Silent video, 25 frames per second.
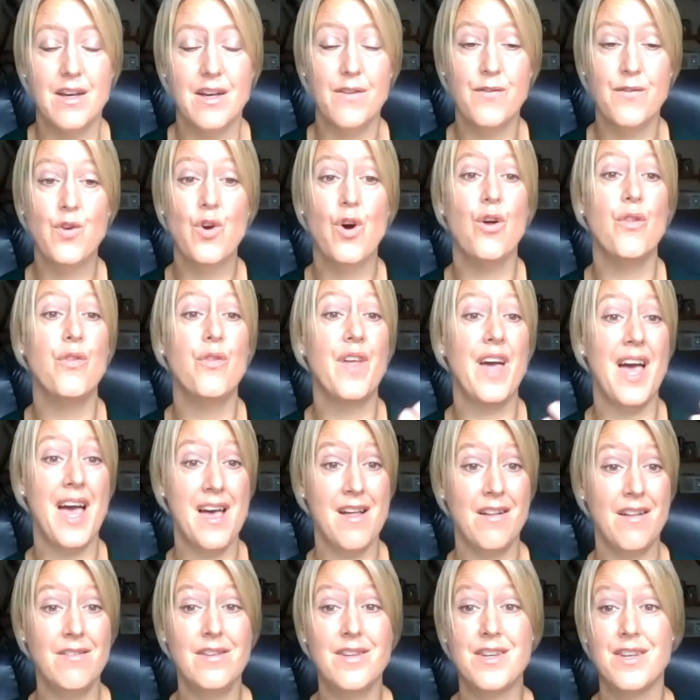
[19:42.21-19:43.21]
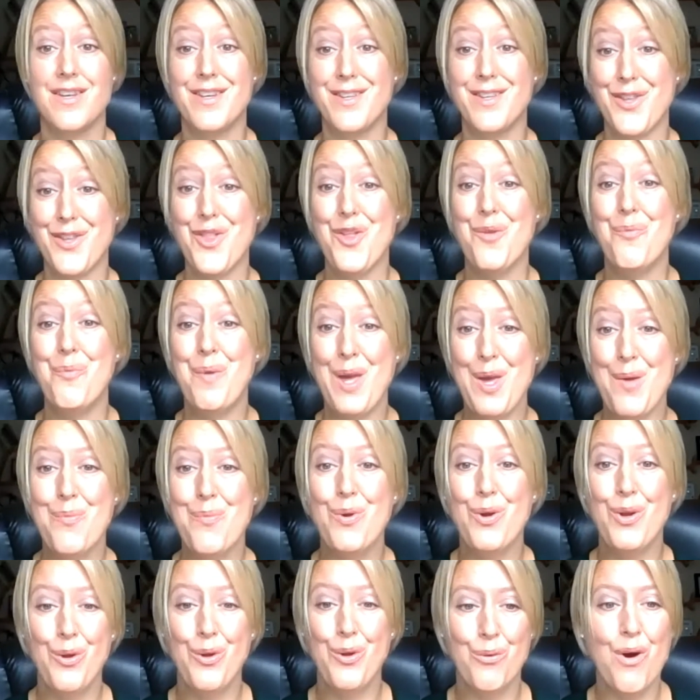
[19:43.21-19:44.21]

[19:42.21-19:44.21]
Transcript: that have got the elders and the people